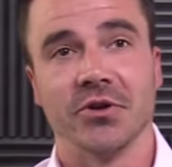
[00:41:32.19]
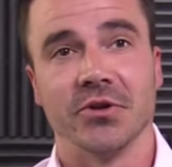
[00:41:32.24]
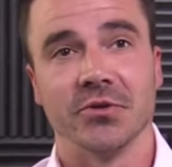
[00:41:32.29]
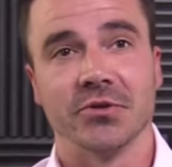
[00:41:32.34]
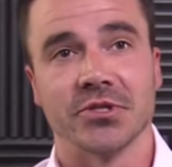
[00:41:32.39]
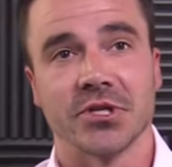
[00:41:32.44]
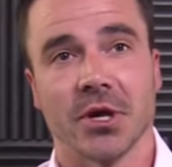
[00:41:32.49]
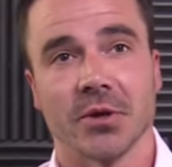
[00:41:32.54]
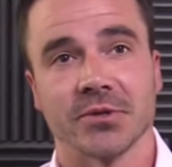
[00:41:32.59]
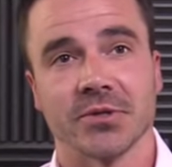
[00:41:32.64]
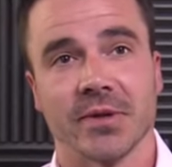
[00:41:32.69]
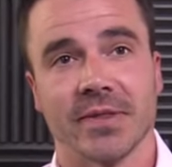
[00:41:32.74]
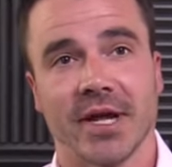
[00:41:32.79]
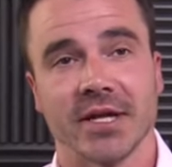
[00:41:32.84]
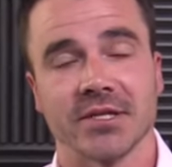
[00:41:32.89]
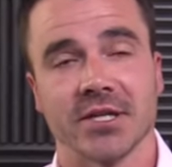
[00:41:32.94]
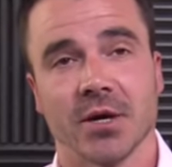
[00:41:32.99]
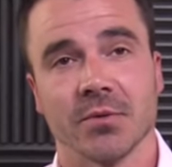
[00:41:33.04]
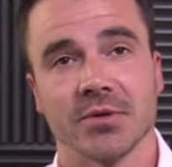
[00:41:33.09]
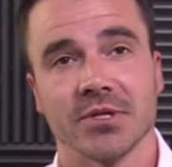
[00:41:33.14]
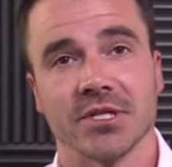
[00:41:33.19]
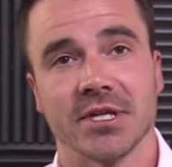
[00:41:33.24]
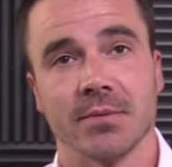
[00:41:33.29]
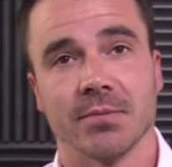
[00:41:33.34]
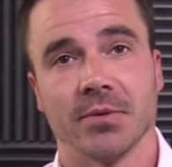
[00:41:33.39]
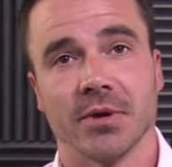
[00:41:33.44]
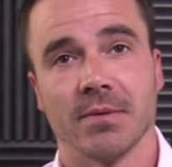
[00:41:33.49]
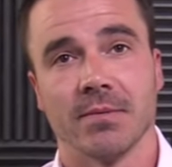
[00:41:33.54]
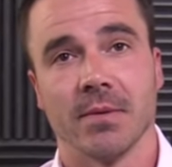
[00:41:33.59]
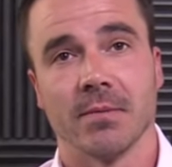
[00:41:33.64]
do so. So that's how we see
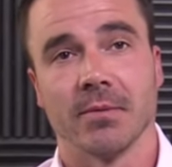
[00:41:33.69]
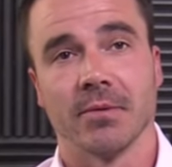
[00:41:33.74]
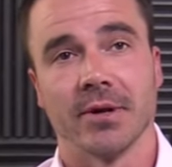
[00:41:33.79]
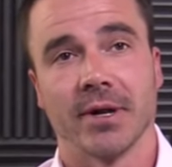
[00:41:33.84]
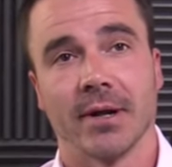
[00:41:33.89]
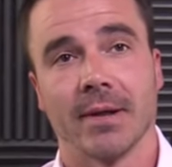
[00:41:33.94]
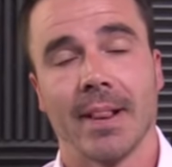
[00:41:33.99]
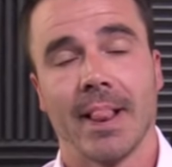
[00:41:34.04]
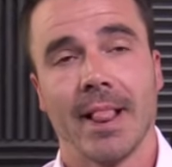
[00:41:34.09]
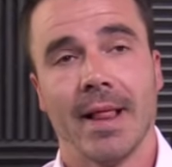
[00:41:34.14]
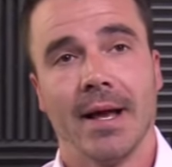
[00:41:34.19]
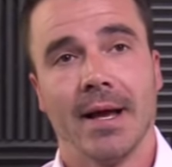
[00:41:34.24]
Premium Arena.